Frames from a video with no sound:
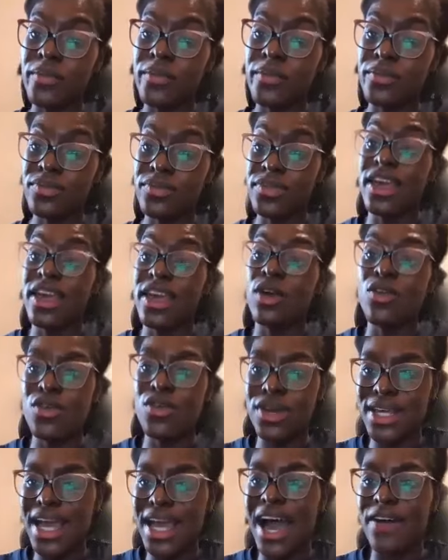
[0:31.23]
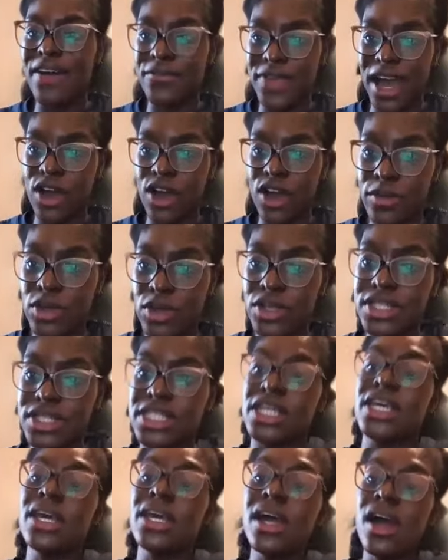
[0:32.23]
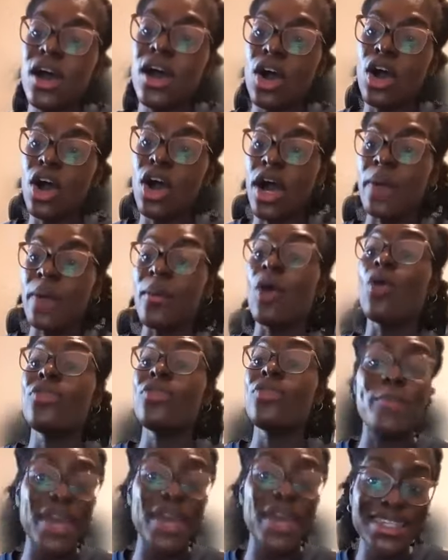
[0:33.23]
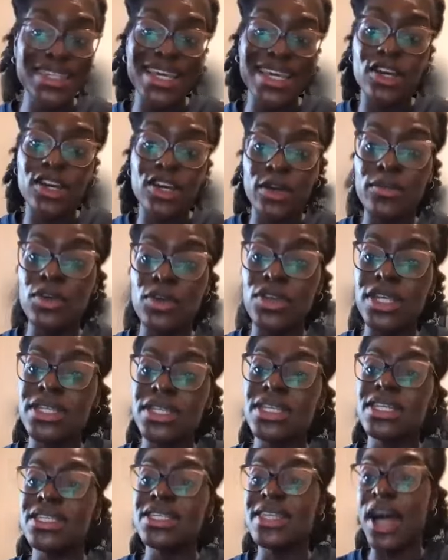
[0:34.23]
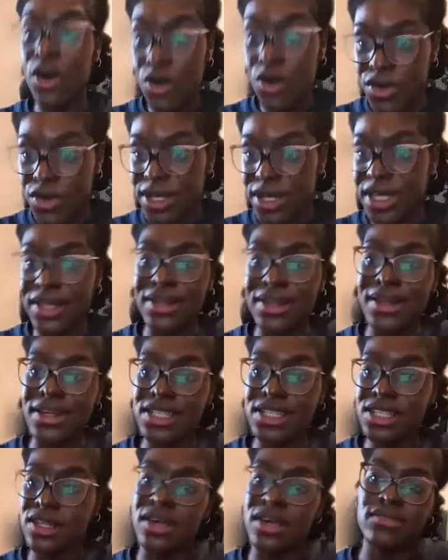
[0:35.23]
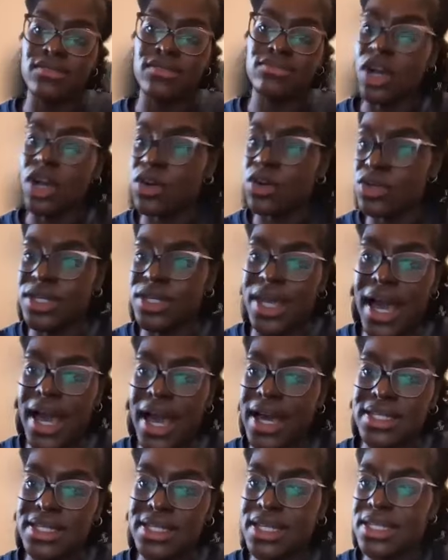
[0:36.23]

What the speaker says: they already have that community, or they're based in communities that already struggle to get access